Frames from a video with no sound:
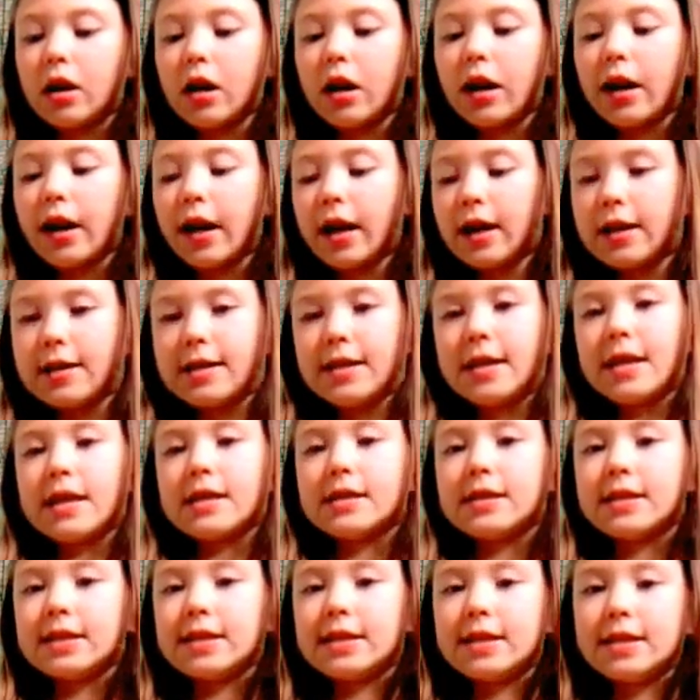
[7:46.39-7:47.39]
I had to
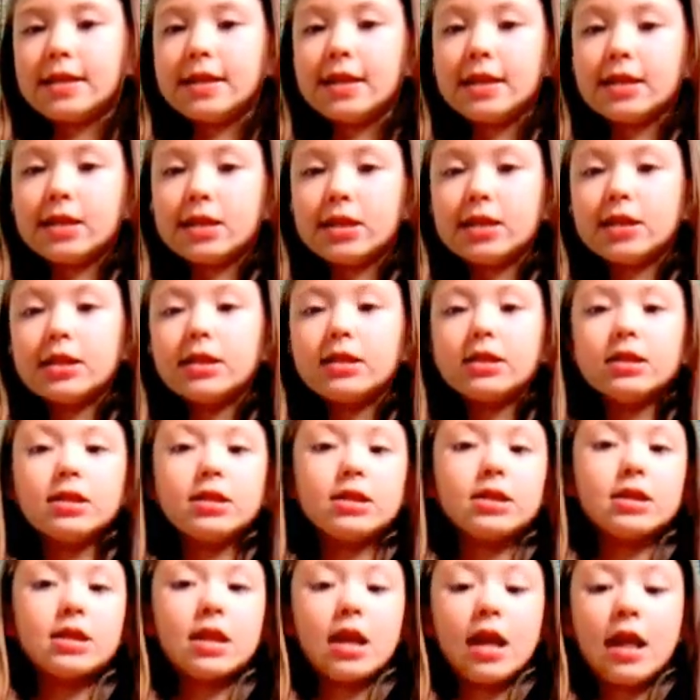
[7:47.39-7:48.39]
get the
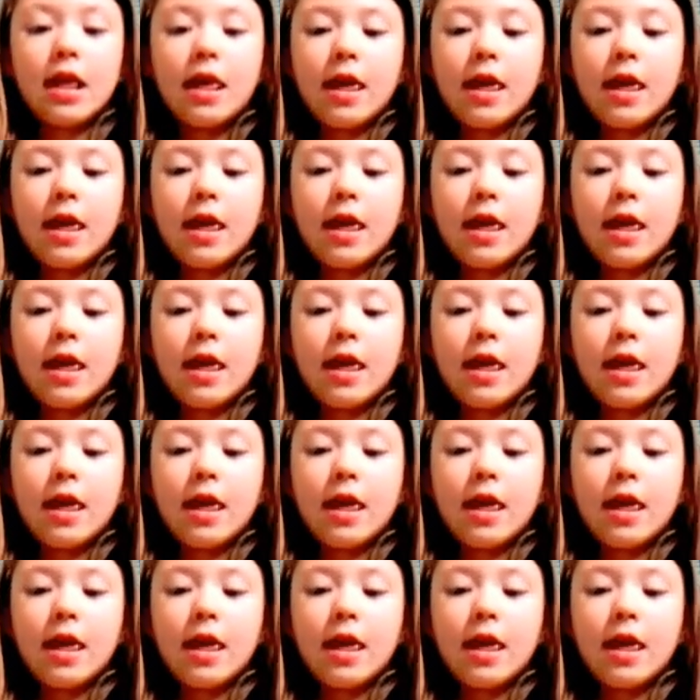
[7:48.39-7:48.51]
scissors